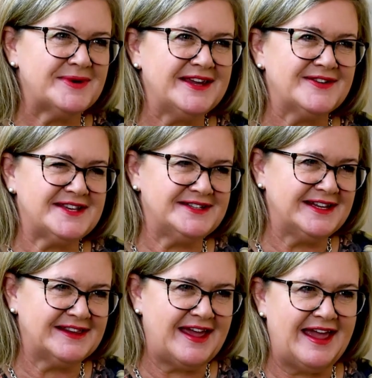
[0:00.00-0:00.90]
you're
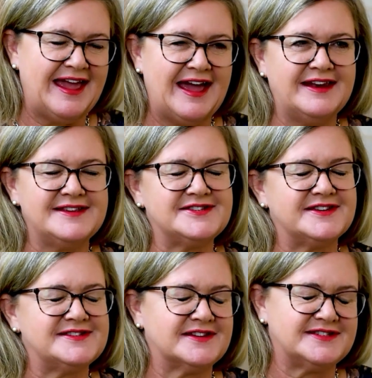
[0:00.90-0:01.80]
sitting there and it's
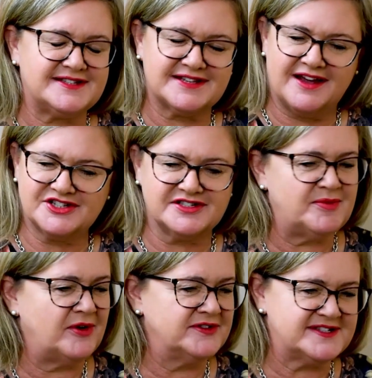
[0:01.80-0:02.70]
just discussion
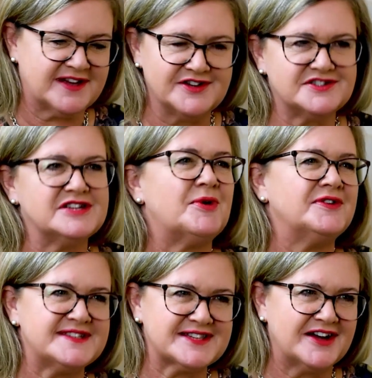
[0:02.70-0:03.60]
upon discussion
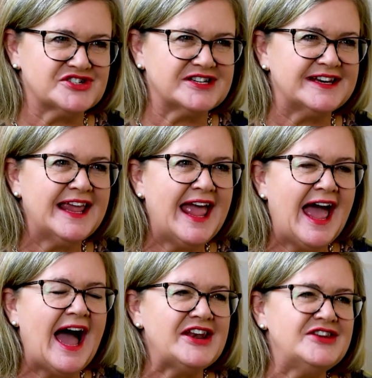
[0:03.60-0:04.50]
upon discussion,
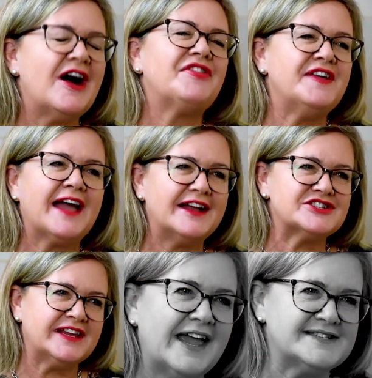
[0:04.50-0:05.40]
and nothing actually gets